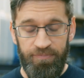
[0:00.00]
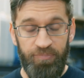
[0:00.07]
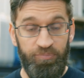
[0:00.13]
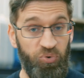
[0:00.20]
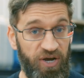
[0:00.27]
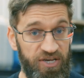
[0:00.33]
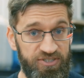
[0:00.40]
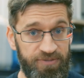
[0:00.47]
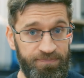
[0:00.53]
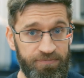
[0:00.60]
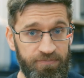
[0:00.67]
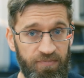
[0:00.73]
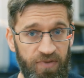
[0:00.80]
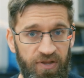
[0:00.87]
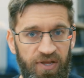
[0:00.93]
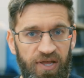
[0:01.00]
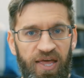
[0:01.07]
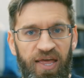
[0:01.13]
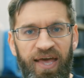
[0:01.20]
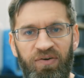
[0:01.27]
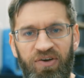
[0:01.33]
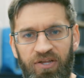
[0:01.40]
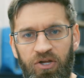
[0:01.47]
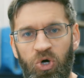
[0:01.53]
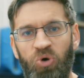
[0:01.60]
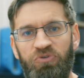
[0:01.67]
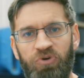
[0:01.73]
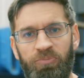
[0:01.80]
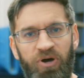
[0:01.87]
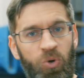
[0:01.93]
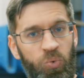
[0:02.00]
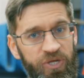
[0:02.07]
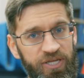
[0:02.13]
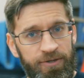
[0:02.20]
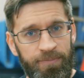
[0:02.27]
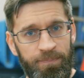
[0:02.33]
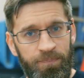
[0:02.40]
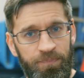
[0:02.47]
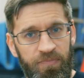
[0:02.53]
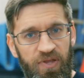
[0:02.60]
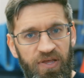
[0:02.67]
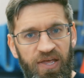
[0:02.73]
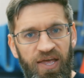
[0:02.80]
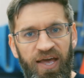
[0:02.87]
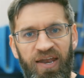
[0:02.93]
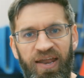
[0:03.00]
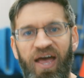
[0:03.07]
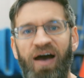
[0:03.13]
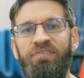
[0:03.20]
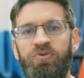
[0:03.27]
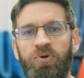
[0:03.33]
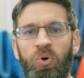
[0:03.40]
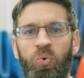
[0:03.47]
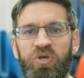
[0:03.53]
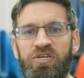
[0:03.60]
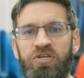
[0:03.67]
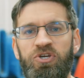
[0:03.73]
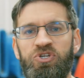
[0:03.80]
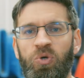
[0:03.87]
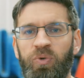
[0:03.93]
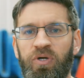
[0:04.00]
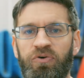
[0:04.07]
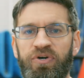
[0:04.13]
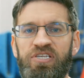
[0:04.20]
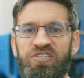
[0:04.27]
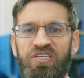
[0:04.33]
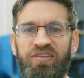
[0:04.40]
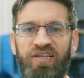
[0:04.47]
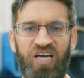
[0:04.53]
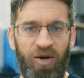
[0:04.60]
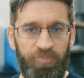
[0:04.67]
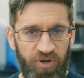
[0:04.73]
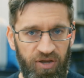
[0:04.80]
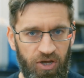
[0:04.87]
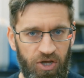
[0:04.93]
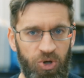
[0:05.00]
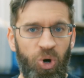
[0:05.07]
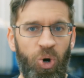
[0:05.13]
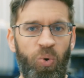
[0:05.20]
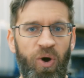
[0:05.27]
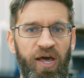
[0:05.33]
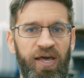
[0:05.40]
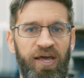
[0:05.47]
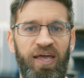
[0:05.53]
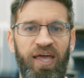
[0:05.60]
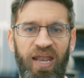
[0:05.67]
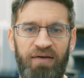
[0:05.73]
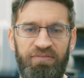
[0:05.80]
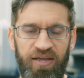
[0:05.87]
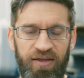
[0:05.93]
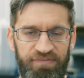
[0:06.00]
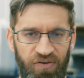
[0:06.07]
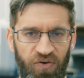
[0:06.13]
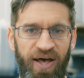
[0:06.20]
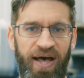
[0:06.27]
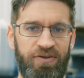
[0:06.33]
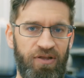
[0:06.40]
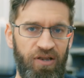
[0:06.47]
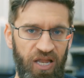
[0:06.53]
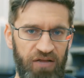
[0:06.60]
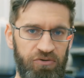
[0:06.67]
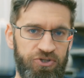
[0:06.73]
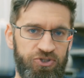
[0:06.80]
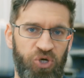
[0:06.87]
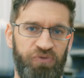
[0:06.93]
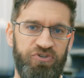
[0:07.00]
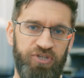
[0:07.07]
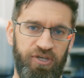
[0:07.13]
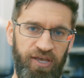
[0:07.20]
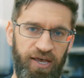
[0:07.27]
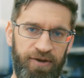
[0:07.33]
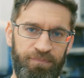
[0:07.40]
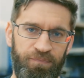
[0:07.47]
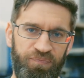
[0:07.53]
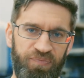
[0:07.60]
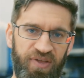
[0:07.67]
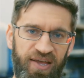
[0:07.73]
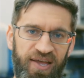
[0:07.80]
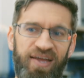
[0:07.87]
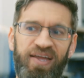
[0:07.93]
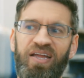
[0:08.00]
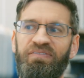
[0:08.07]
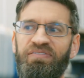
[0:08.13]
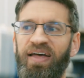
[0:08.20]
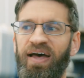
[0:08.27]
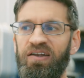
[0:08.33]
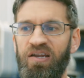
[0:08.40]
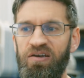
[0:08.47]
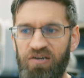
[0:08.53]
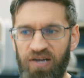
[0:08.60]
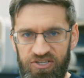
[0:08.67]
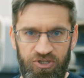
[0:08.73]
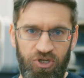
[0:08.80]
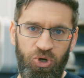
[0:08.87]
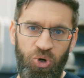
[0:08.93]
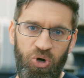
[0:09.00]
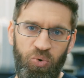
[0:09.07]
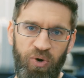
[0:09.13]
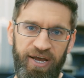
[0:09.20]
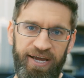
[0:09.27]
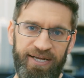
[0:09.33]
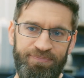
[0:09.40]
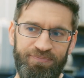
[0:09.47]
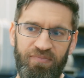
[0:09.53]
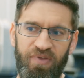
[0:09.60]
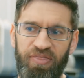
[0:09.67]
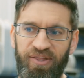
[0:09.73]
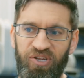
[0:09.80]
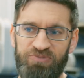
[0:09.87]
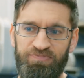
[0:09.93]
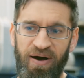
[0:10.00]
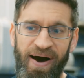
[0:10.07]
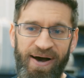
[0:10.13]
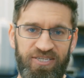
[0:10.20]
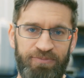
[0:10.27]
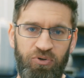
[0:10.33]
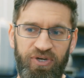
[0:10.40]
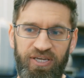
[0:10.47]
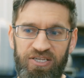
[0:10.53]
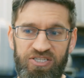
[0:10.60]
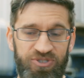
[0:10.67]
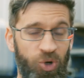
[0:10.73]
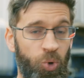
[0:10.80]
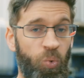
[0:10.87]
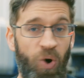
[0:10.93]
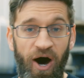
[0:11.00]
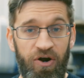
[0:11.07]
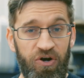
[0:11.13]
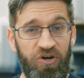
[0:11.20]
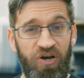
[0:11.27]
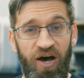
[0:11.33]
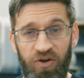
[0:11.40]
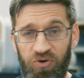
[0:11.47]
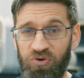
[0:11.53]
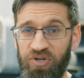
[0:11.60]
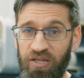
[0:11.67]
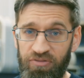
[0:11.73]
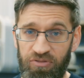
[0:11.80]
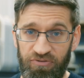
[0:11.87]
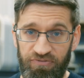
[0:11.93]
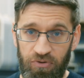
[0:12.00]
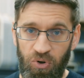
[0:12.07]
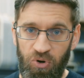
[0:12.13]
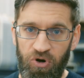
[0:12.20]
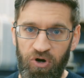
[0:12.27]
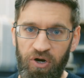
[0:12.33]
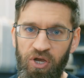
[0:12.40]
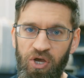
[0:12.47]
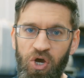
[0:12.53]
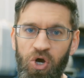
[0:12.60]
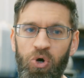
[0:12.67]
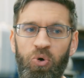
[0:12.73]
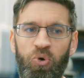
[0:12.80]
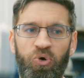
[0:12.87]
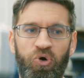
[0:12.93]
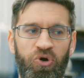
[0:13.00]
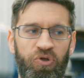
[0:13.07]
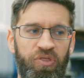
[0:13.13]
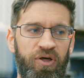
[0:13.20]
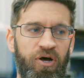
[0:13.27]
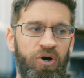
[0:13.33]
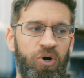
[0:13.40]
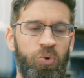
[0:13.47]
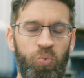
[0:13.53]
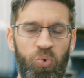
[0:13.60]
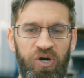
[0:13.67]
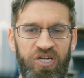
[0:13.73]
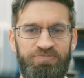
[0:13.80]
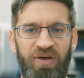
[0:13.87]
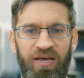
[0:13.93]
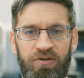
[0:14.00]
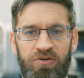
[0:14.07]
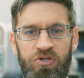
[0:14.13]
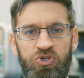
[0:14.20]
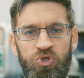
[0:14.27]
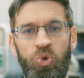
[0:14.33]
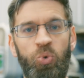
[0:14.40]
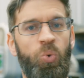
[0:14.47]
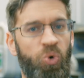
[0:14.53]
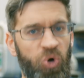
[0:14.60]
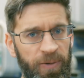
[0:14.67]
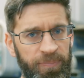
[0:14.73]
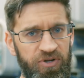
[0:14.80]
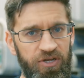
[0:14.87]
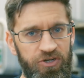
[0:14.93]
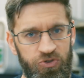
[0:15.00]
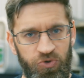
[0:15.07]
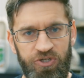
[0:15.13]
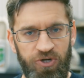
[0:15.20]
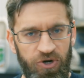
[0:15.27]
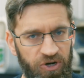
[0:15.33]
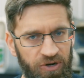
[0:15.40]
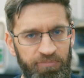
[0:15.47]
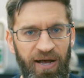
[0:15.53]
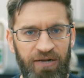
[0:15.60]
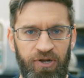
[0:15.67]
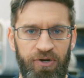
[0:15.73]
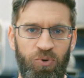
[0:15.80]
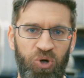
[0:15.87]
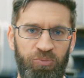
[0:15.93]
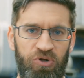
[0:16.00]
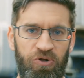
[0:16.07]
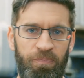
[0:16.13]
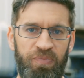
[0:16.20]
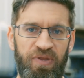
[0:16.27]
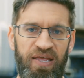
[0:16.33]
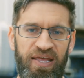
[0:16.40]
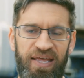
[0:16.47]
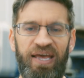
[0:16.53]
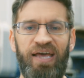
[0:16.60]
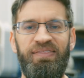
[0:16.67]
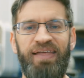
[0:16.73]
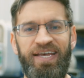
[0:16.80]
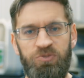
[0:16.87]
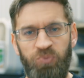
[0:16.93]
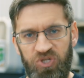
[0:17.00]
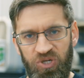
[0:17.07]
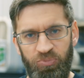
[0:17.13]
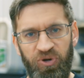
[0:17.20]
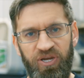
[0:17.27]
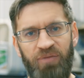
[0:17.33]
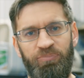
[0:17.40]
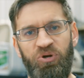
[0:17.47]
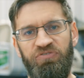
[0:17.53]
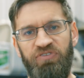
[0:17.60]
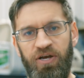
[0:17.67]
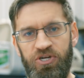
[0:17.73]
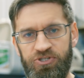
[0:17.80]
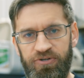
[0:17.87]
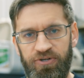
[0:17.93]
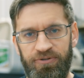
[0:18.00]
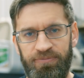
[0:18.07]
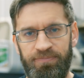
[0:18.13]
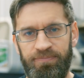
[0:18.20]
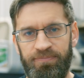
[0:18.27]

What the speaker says: present, and let it go for about a week. And after a week, you should really see the cupping go away and have a flat, level surface again. If that doesn't go away, then it's possibly still water underneath the floor, or the wood has been too warped to return back to normal. And that is when you bring in a professional.